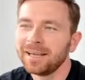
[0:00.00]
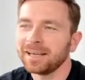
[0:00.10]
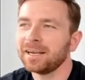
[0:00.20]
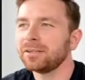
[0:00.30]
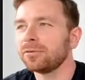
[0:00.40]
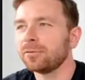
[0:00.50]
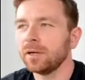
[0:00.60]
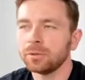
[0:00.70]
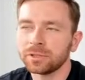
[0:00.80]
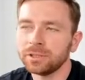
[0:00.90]
kind of
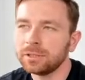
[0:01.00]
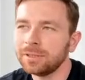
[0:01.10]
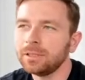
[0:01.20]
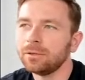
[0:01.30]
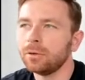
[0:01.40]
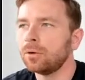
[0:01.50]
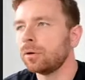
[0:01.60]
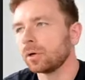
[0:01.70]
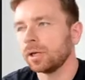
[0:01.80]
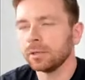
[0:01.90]
LTC
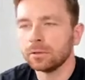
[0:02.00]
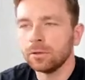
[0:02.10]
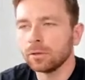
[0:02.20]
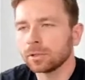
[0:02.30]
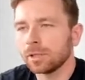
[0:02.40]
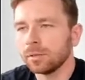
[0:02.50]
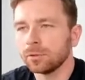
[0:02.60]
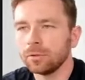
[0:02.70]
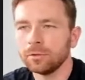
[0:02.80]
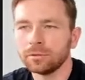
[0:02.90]
or Genlog time
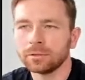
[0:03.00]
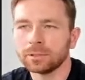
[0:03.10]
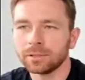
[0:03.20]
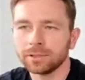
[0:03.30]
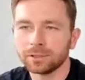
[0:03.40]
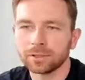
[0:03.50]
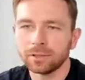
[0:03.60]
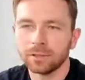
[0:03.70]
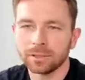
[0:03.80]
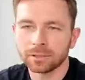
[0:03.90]
code
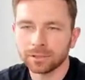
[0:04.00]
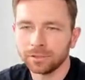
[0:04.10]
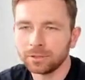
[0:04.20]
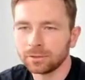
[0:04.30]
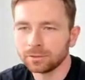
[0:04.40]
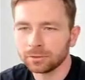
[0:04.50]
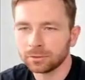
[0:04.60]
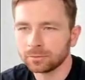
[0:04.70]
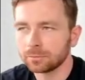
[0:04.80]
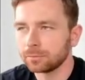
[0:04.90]
initialized here
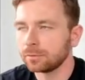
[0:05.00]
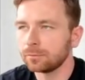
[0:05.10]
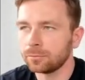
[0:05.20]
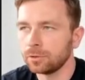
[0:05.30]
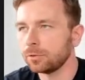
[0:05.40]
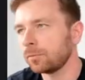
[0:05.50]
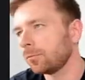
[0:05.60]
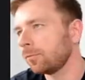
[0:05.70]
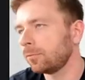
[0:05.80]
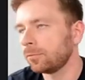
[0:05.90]
to the
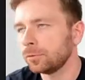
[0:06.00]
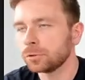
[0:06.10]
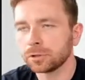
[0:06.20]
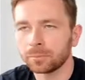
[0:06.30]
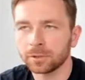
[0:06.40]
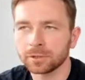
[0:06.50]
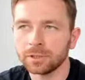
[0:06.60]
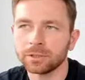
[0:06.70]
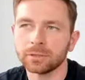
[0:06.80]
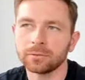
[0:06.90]
future
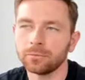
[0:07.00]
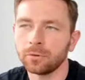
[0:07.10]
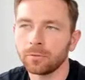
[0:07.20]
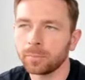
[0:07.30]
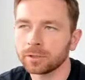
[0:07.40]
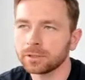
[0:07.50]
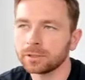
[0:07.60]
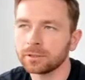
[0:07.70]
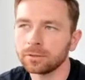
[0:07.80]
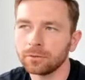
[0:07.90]
processing, further
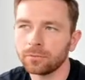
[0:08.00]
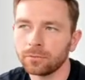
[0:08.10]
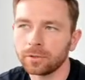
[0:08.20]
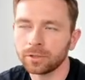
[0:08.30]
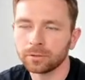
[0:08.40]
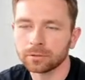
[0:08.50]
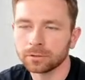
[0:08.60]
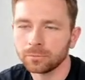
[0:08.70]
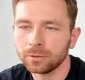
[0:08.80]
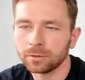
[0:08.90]
processing of
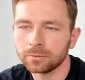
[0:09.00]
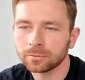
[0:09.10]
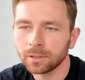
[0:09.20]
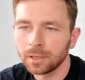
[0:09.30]
recorded video,